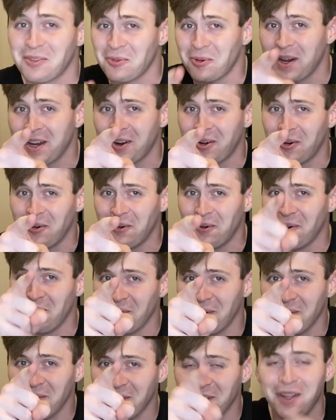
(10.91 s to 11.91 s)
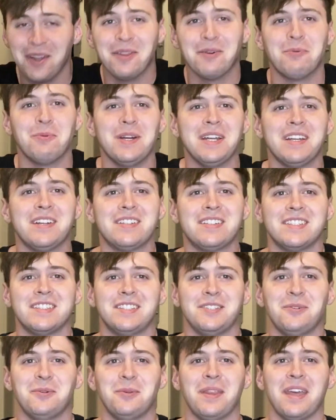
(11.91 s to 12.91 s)
to wait a whole nother week to
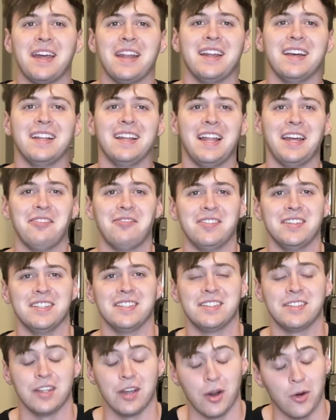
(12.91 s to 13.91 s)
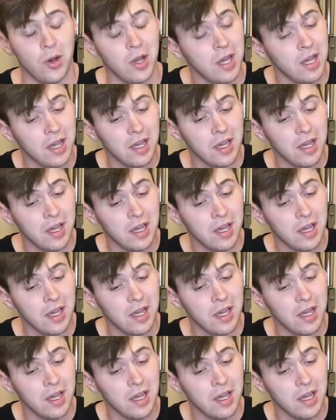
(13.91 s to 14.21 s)
see who that L F is, so